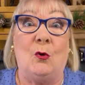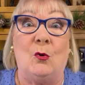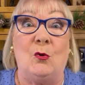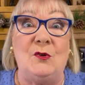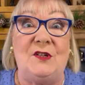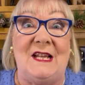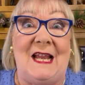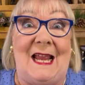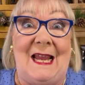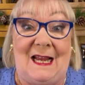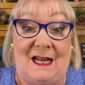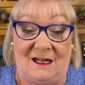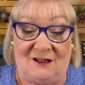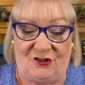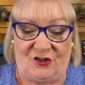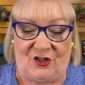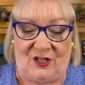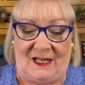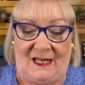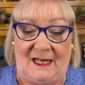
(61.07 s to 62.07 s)
all day
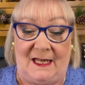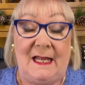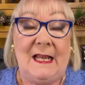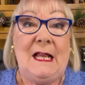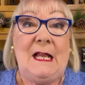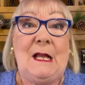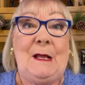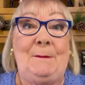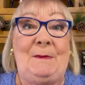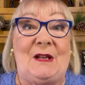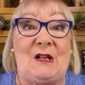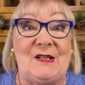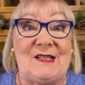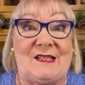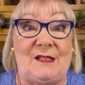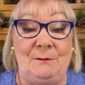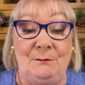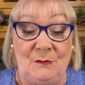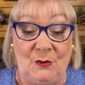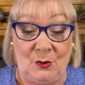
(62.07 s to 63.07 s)
actually, because
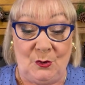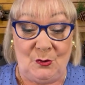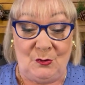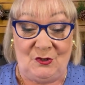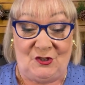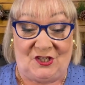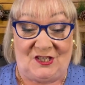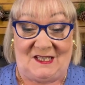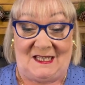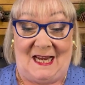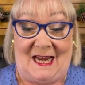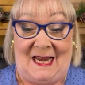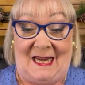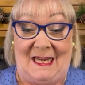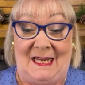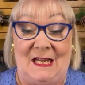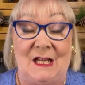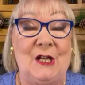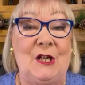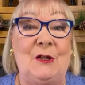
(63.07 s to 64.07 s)
the moon
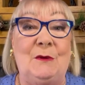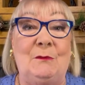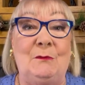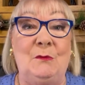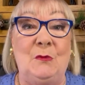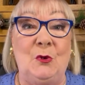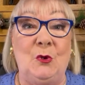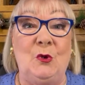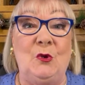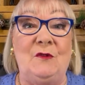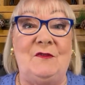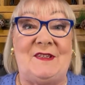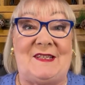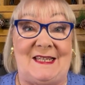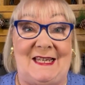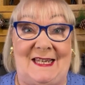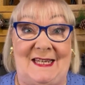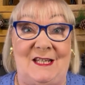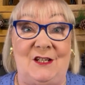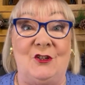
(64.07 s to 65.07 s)
today moves
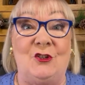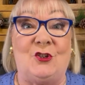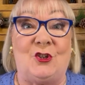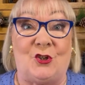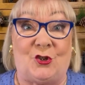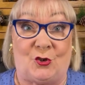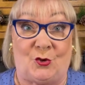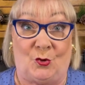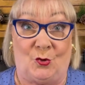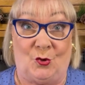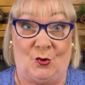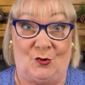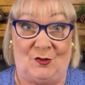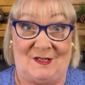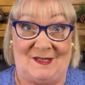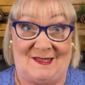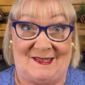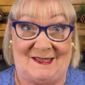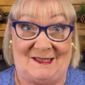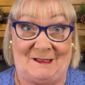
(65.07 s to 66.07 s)
into
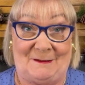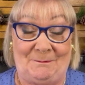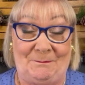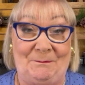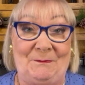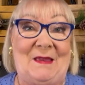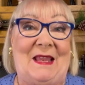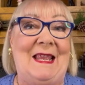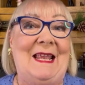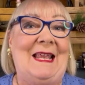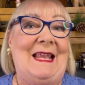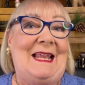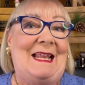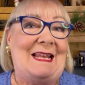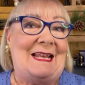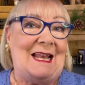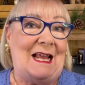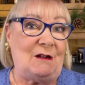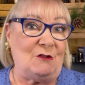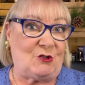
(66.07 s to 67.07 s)
Taurus.
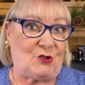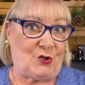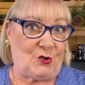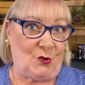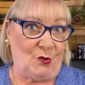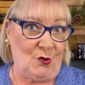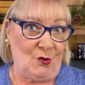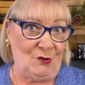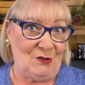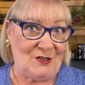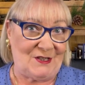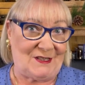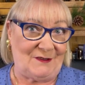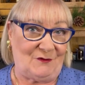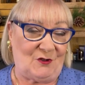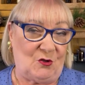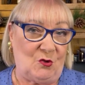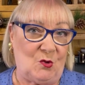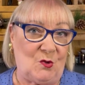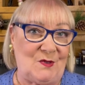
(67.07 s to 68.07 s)
Now, Taurus, of
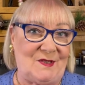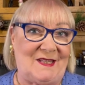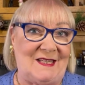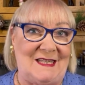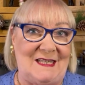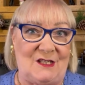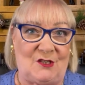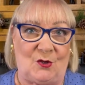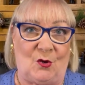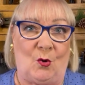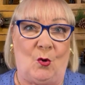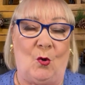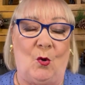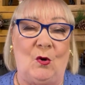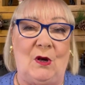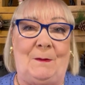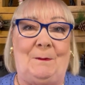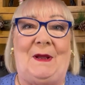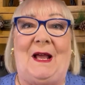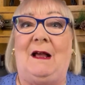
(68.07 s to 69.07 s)
course, is all
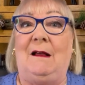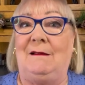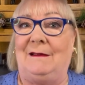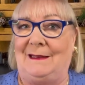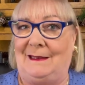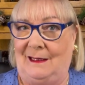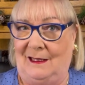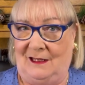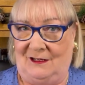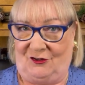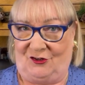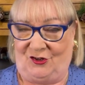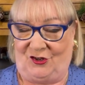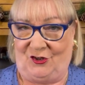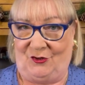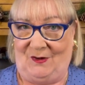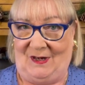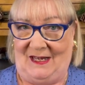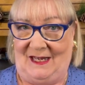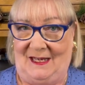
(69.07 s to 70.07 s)
about
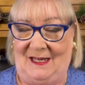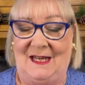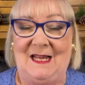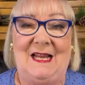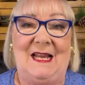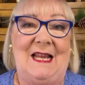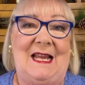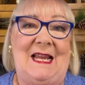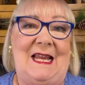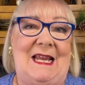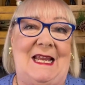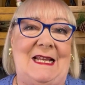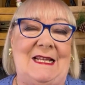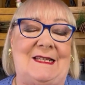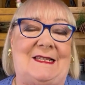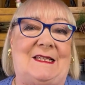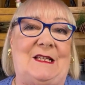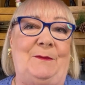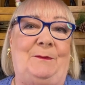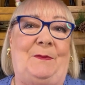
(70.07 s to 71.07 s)
luxury.
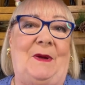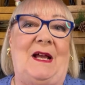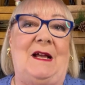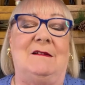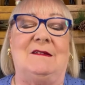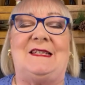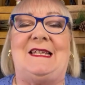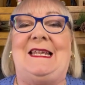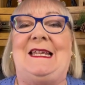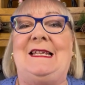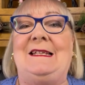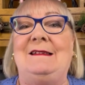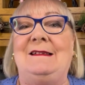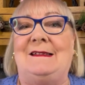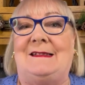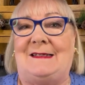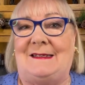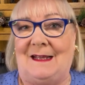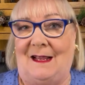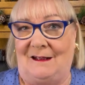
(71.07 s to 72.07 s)
It's about
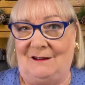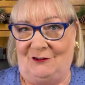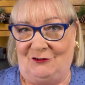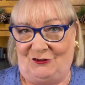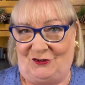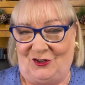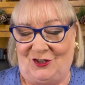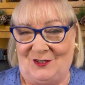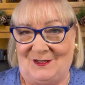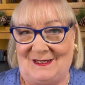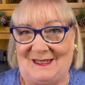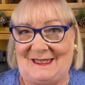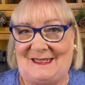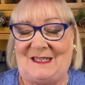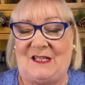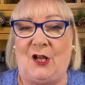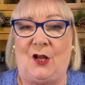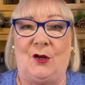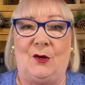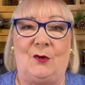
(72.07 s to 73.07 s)
indulgence.
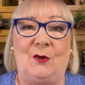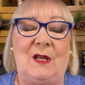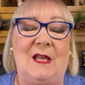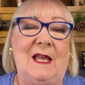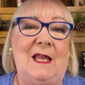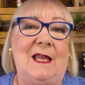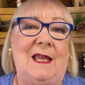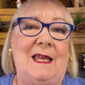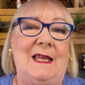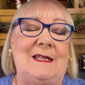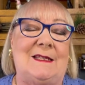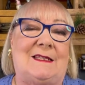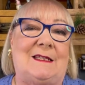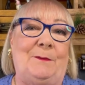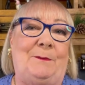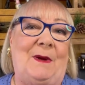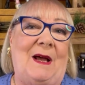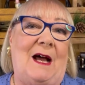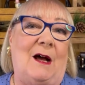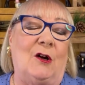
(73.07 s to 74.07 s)
So it's
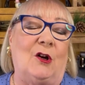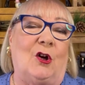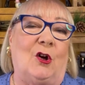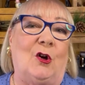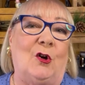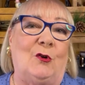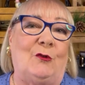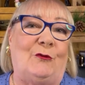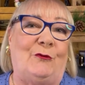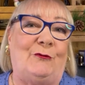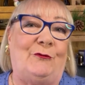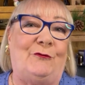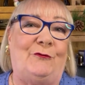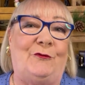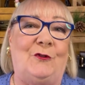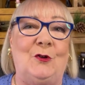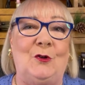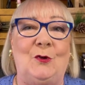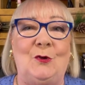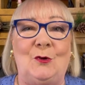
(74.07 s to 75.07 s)
about good
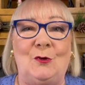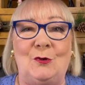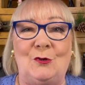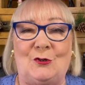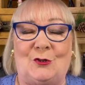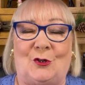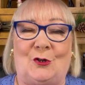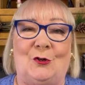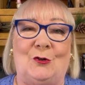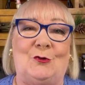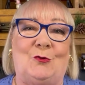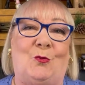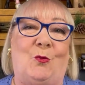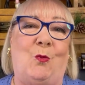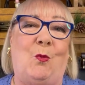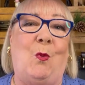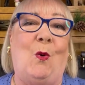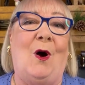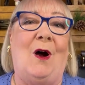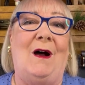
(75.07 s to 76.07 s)
food,
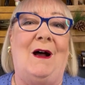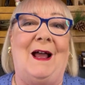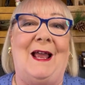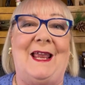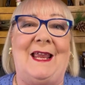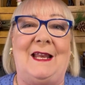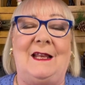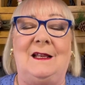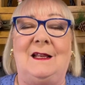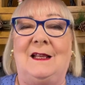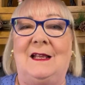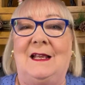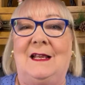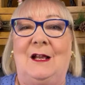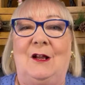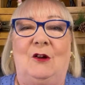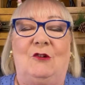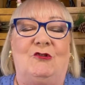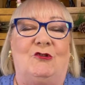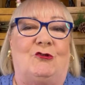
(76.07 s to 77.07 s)
good wine,
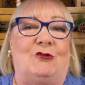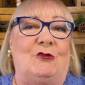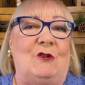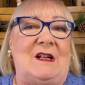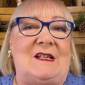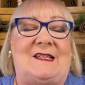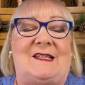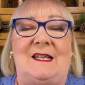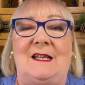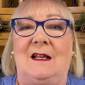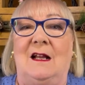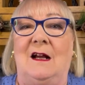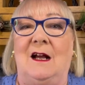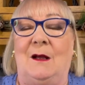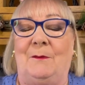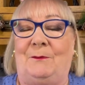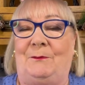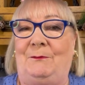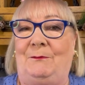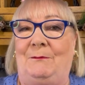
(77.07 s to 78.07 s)
dressing
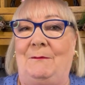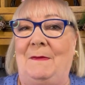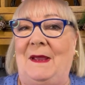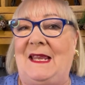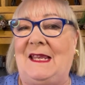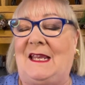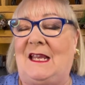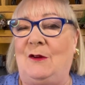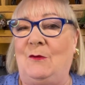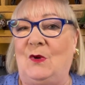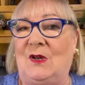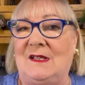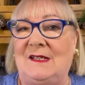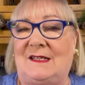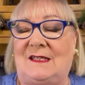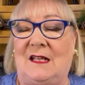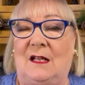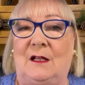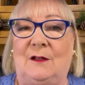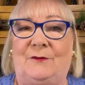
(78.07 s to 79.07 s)
up, making
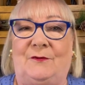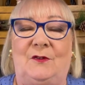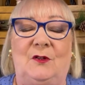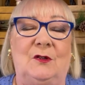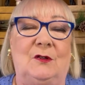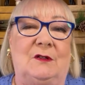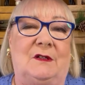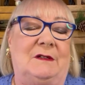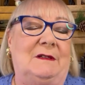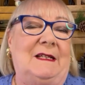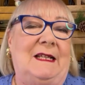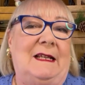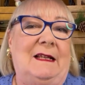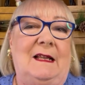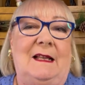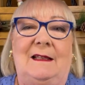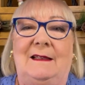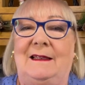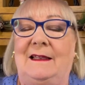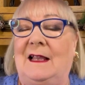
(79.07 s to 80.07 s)
oneself look
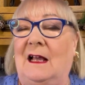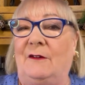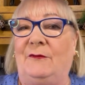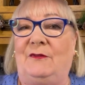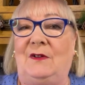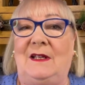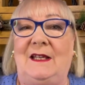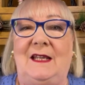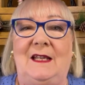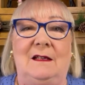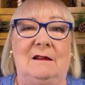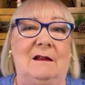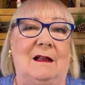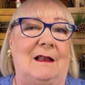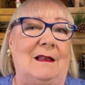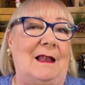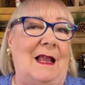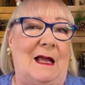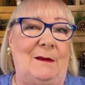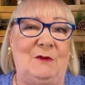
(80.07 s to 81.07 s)
lovely and
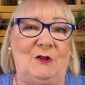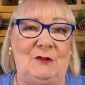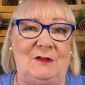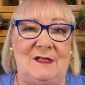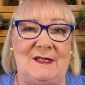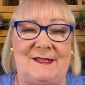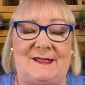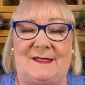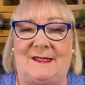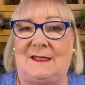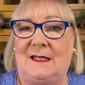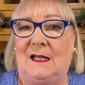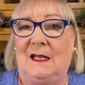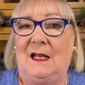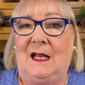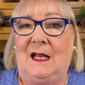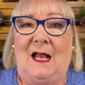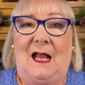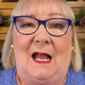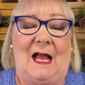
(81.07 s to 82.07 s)
glamorous.
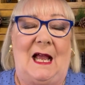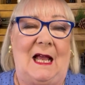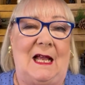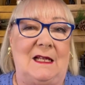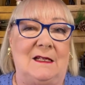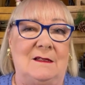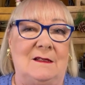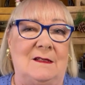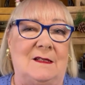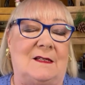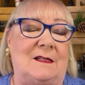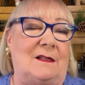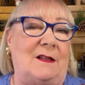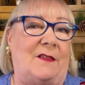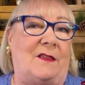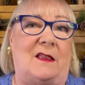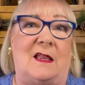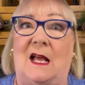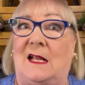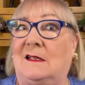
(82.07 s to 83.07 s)
And
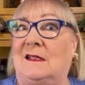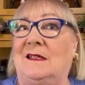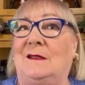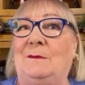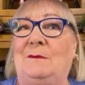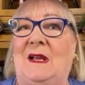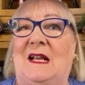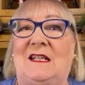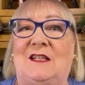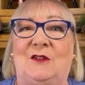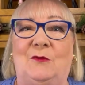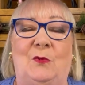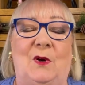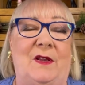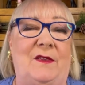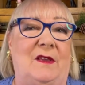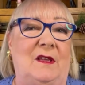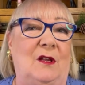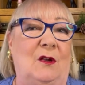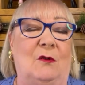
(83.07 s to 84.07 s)
that doesn't matter
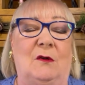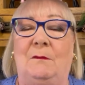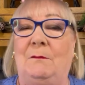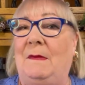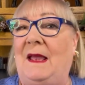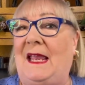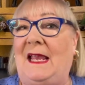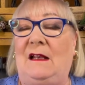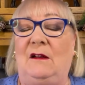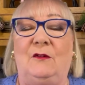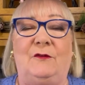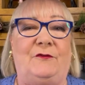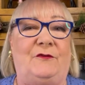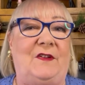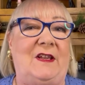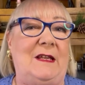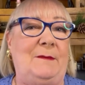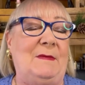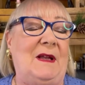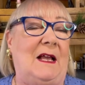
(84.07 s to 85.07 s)
whether you're male or
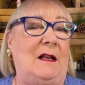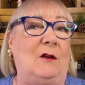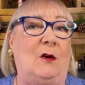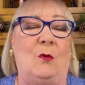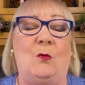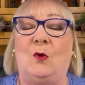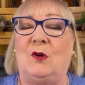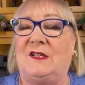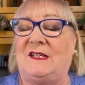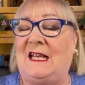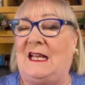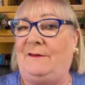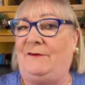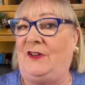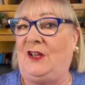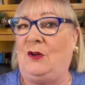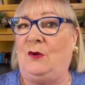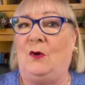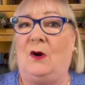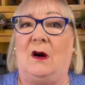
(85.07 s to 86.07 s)
female or whatever
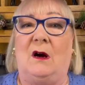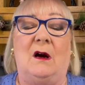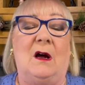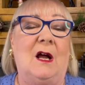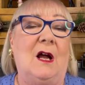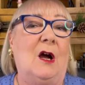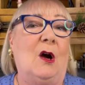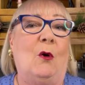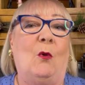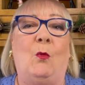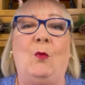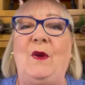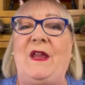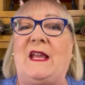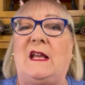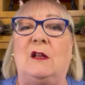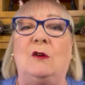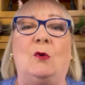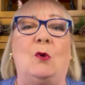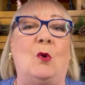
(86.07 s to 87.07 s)
you are. We
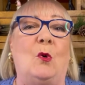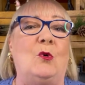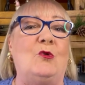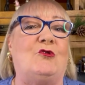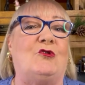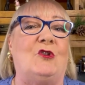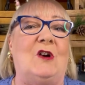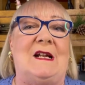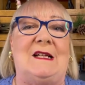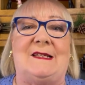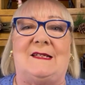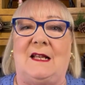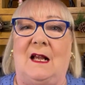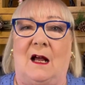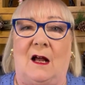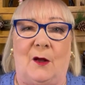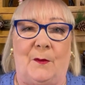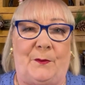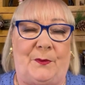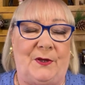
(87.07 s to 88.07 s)
can all dress
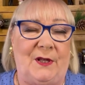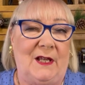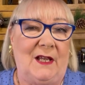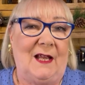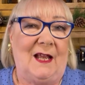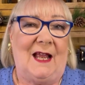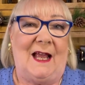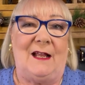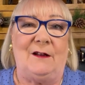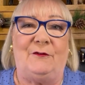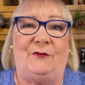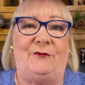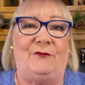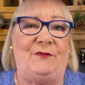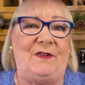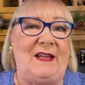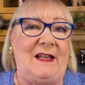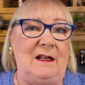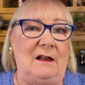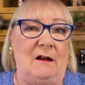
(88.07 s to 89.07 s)
up and
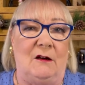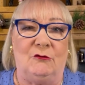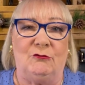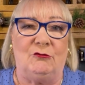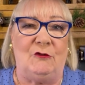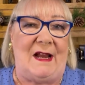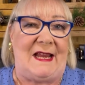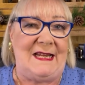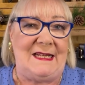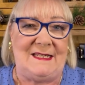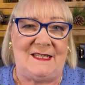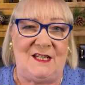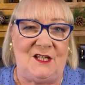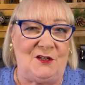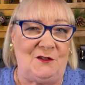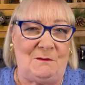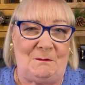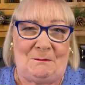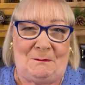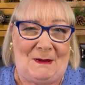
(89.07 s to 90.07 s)
feel our
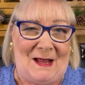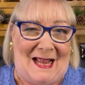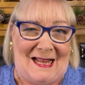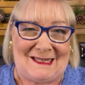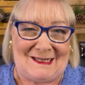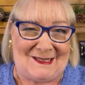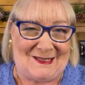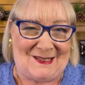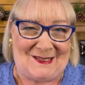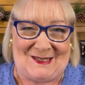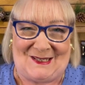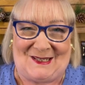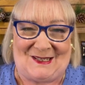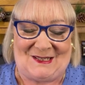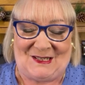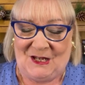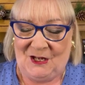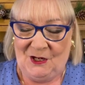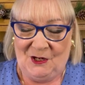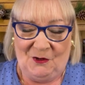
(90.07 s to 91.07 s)
radiant
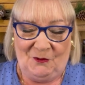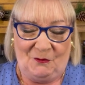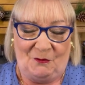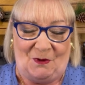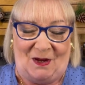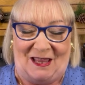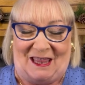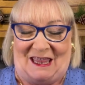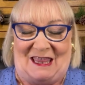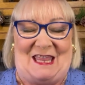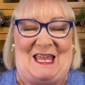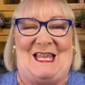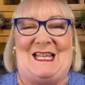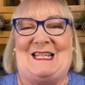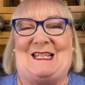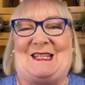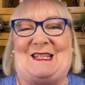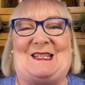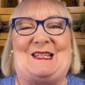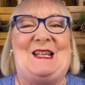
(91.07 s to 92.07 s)
bests with
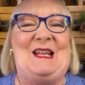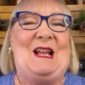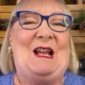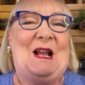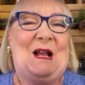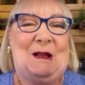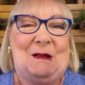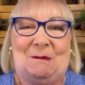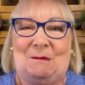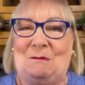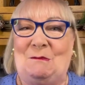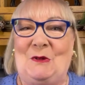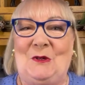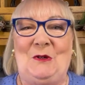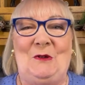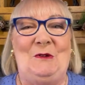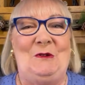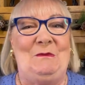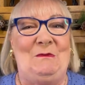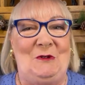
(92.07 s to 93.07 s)
this
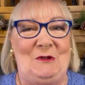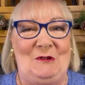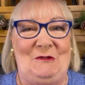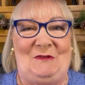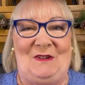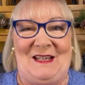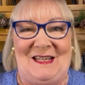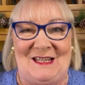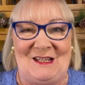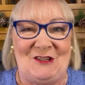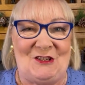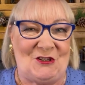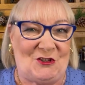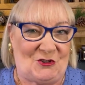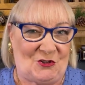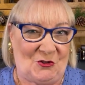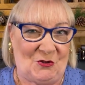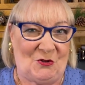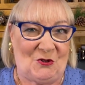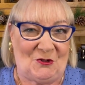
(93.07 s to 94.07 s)
moon moving into
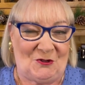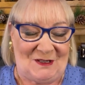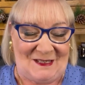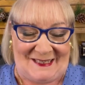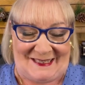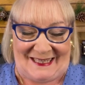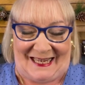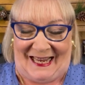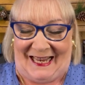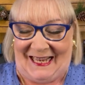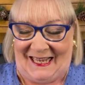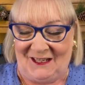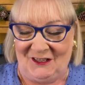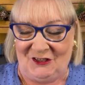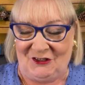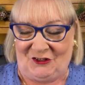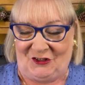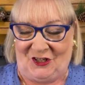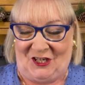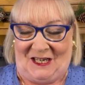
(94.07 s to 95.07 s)
Taurus
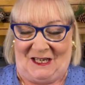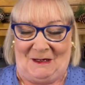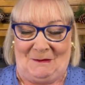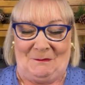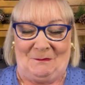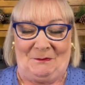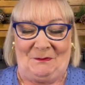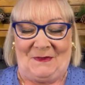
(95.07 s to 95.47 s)
energy.